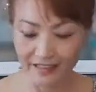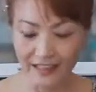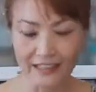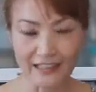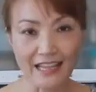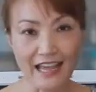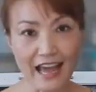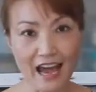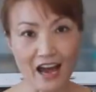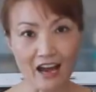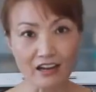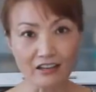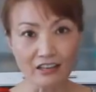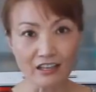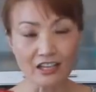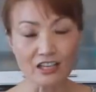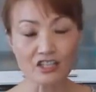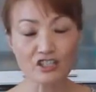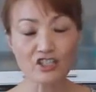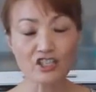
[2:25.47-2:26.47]
Now,
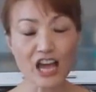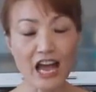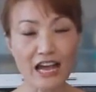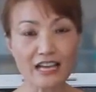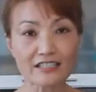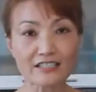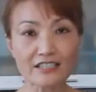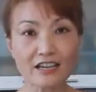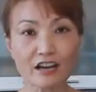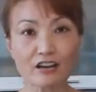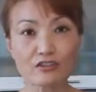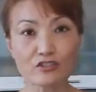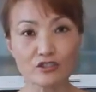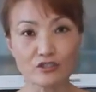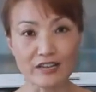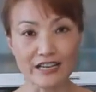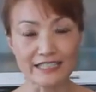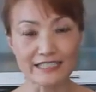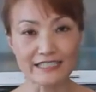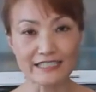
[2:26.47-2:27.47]
char siu
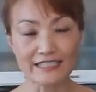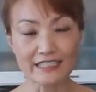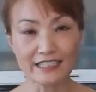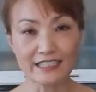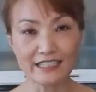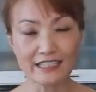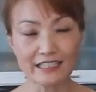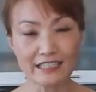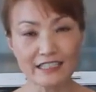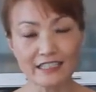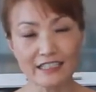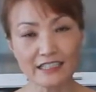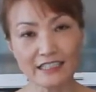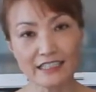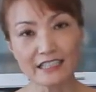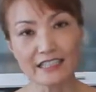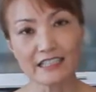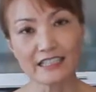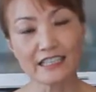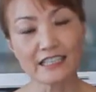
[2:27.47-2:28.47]
dressing,
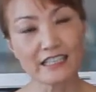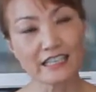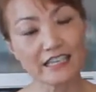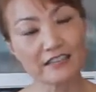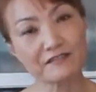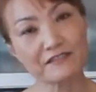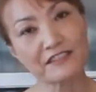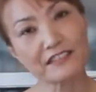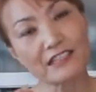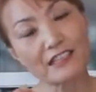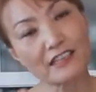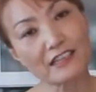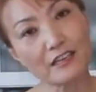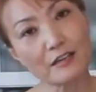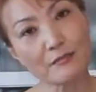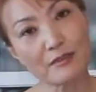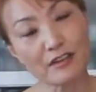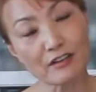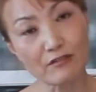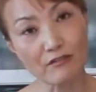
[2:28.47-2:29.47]
it gives a little
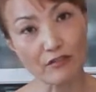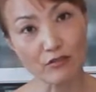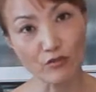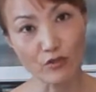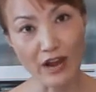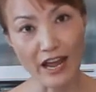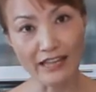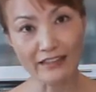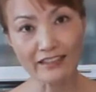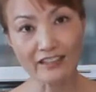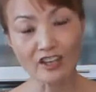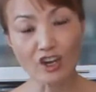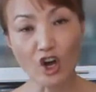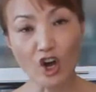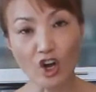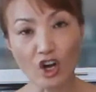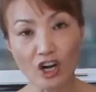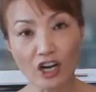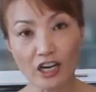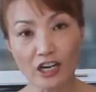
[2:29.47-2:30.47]
bit of a red
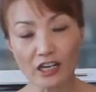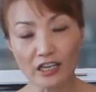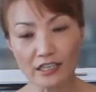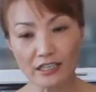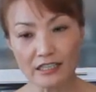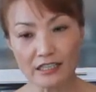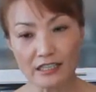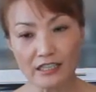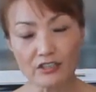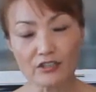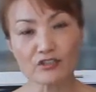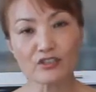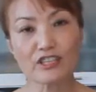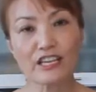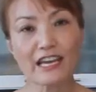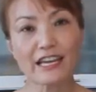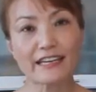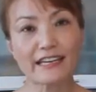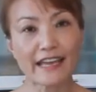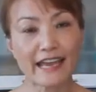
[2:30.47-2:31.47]
color. You
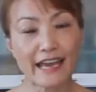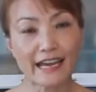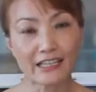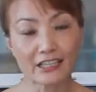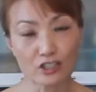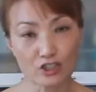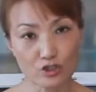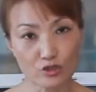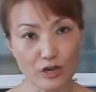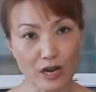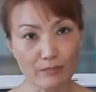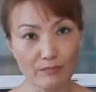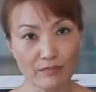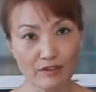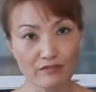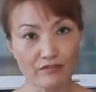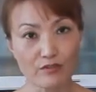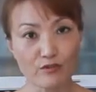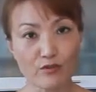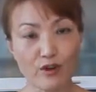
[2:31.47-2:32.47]
can add a drop
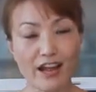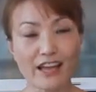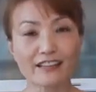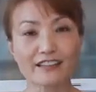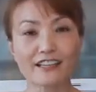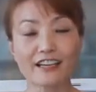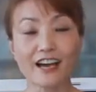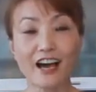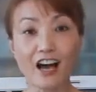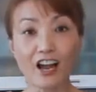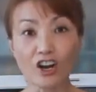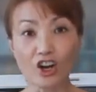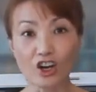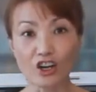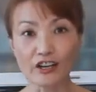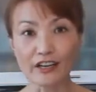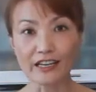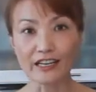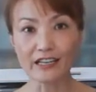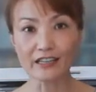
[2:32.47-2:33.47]
of red
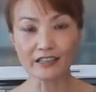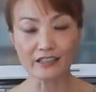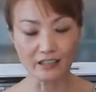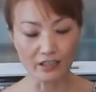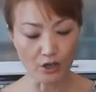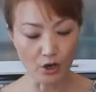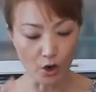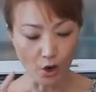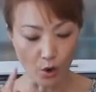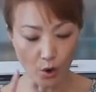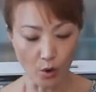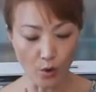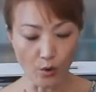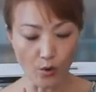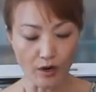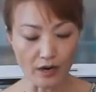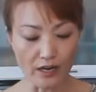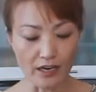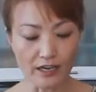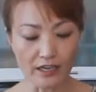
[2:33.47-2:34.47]
coloring,
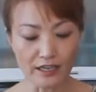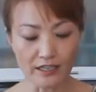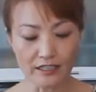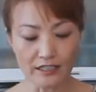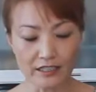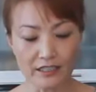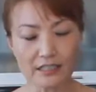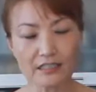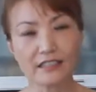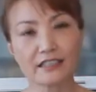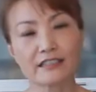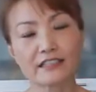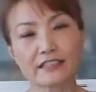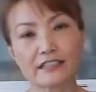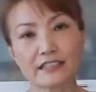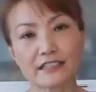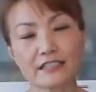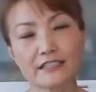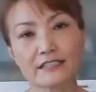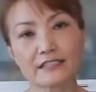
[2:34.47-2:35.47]
or there
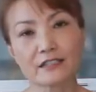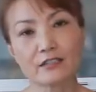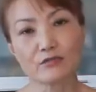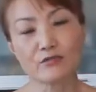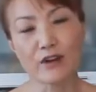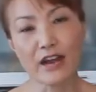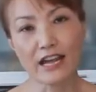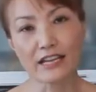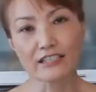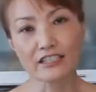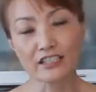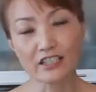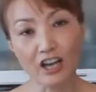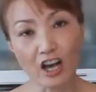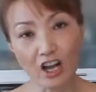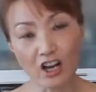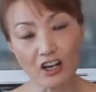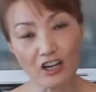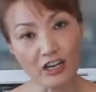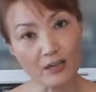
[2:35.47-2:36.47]
is a red
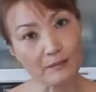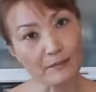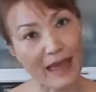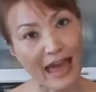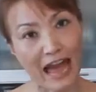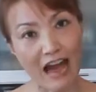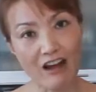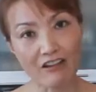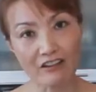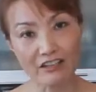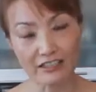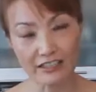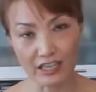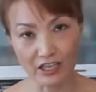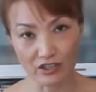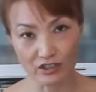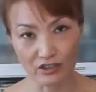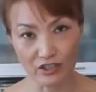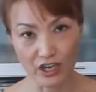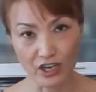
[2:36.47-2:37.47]
coloring powder
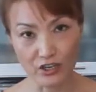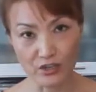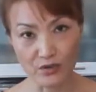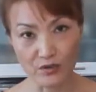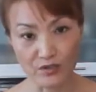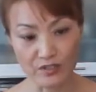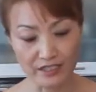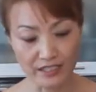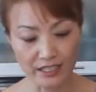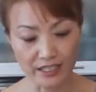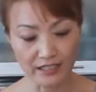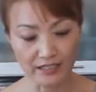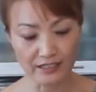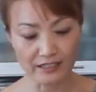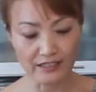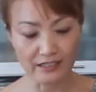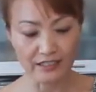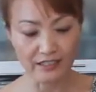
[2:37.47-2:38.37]
that you can use it.